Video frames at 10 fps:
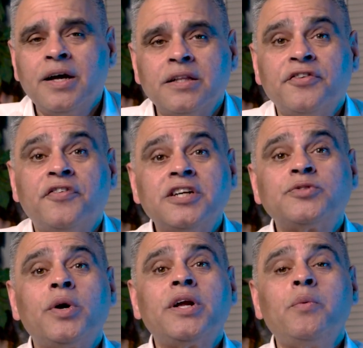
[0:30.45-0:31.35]
The
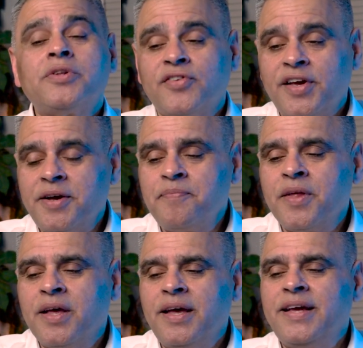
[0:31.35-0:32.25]
first one I would say
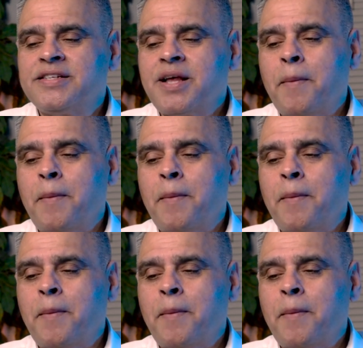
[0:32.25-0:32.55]
is